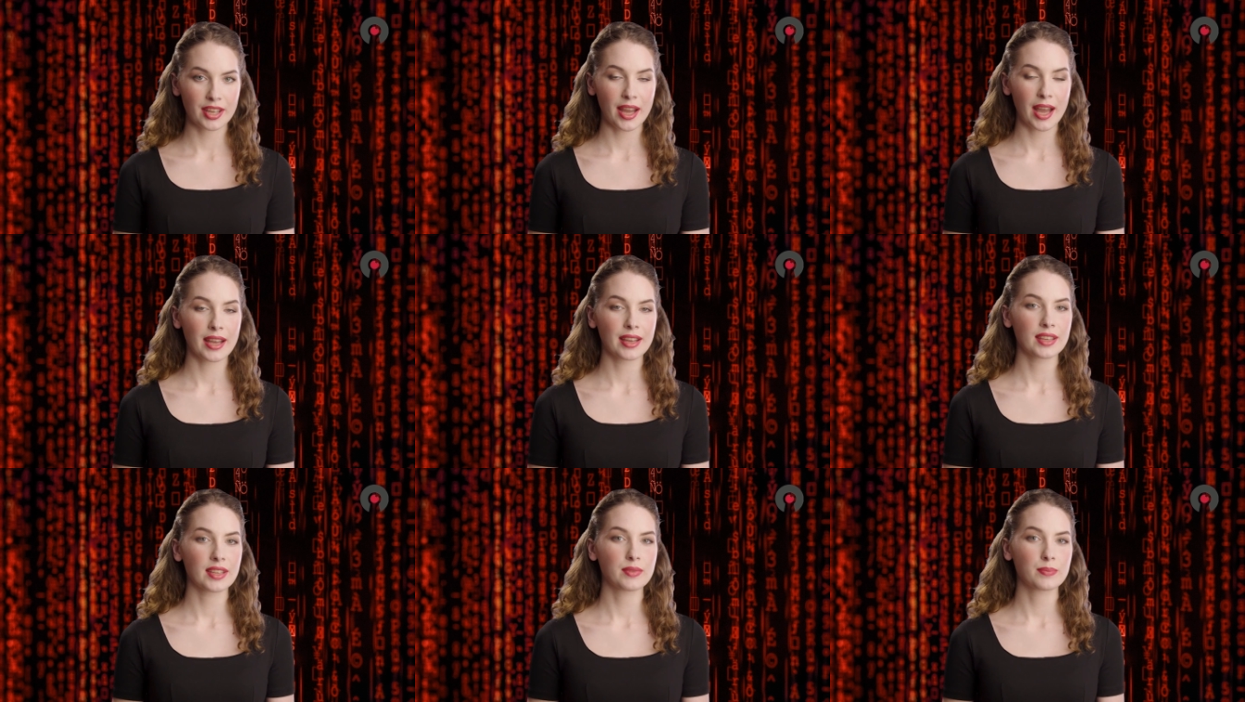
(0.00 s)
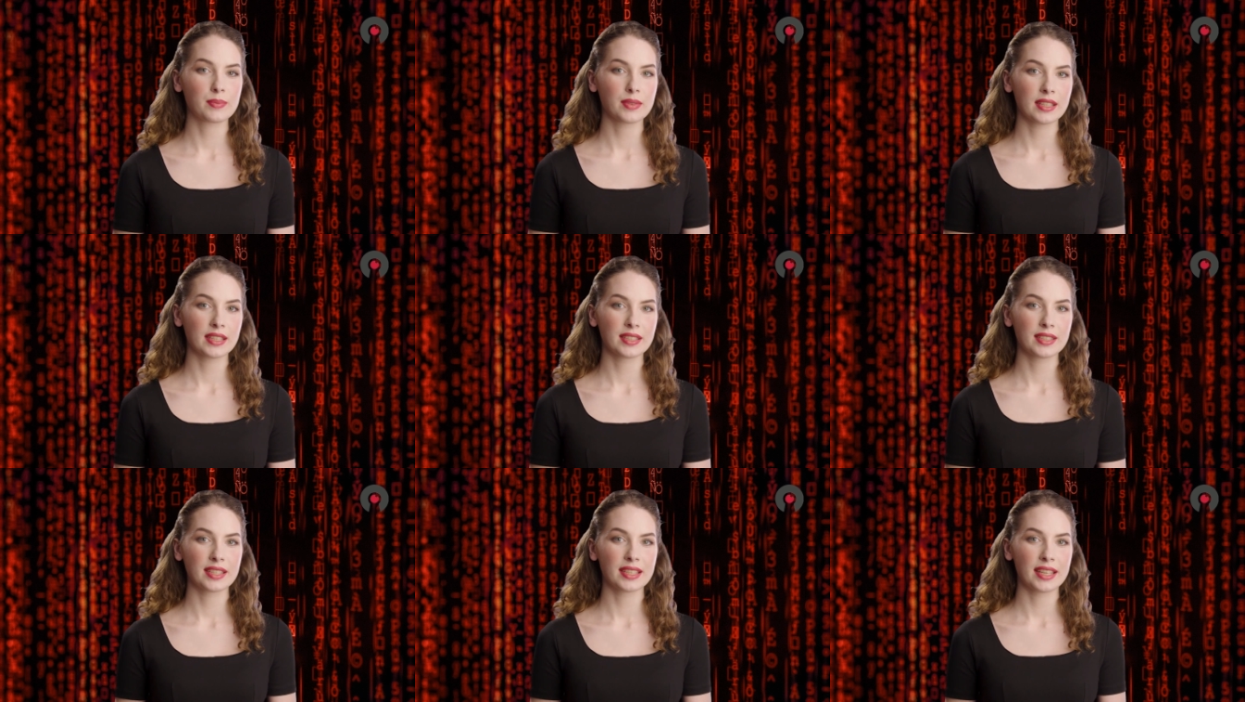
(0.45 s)
An I D
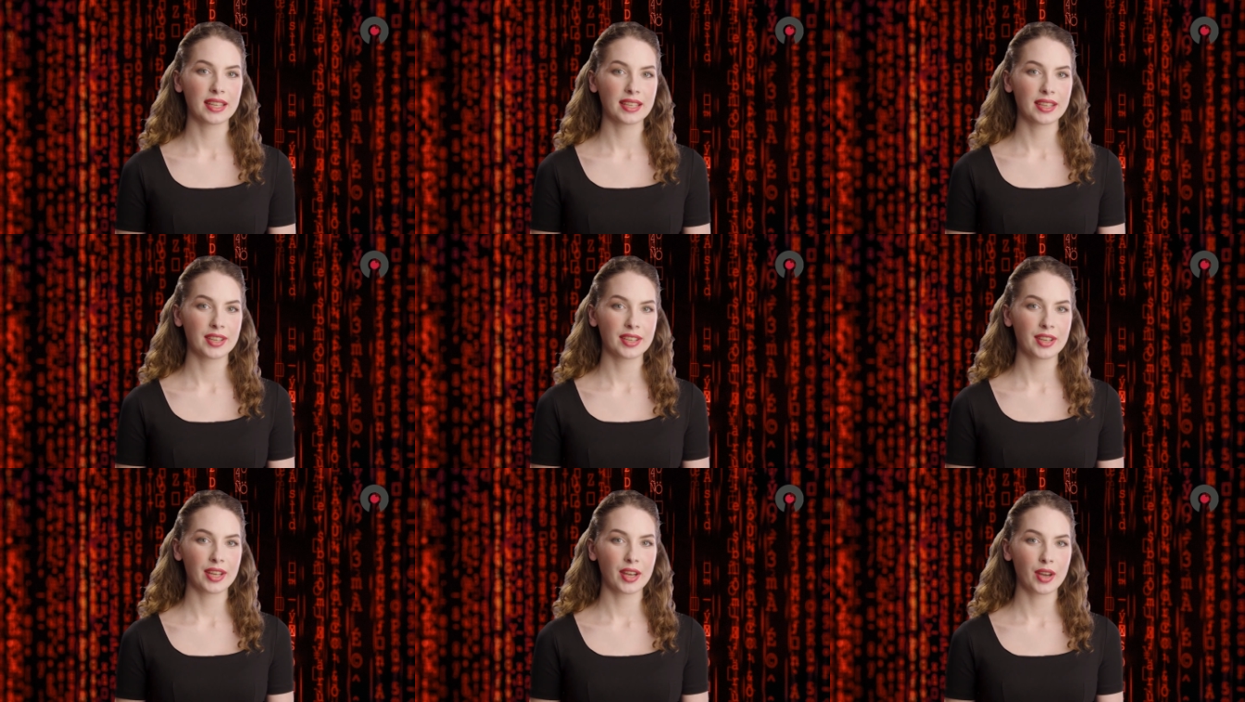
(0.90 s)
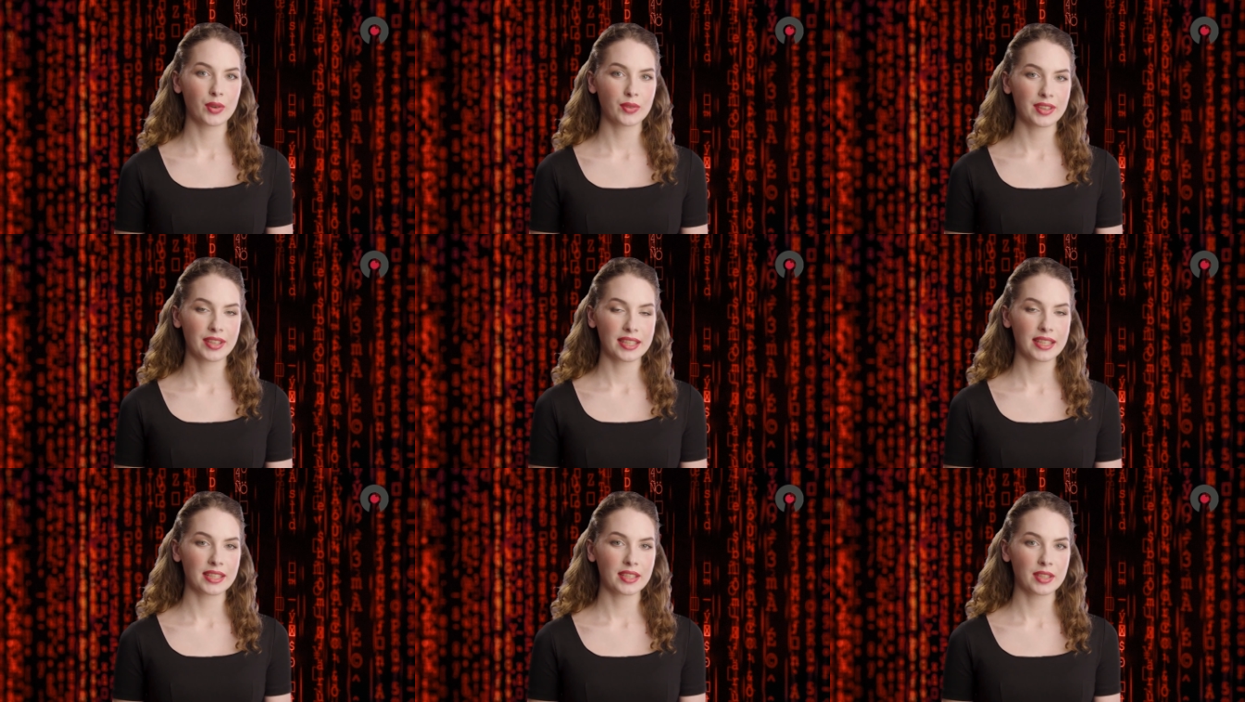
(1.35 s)
P S is a
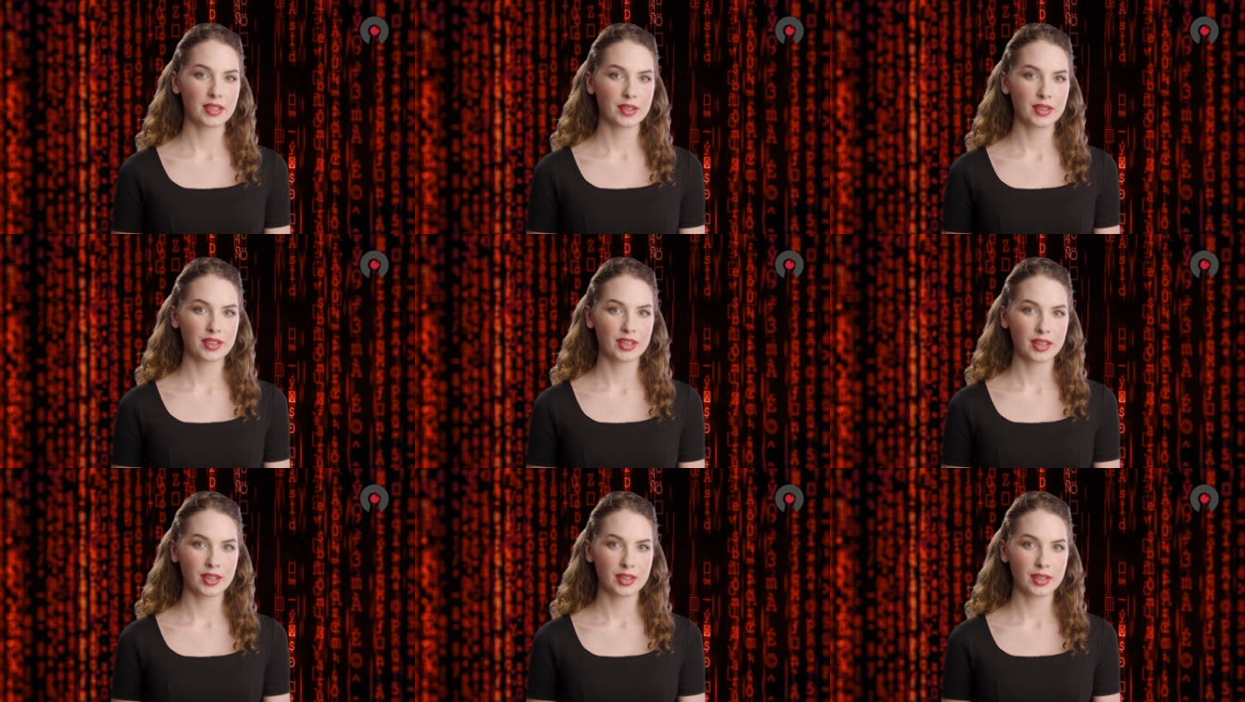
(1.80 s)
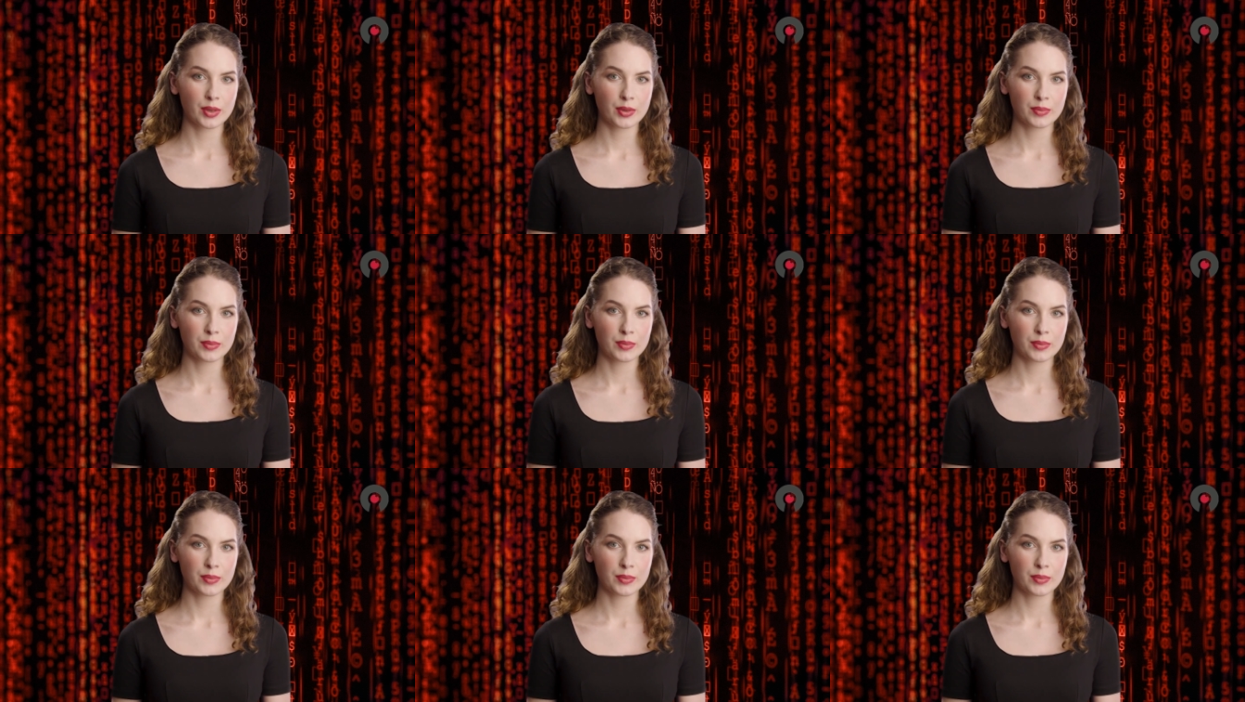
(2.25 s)
security solution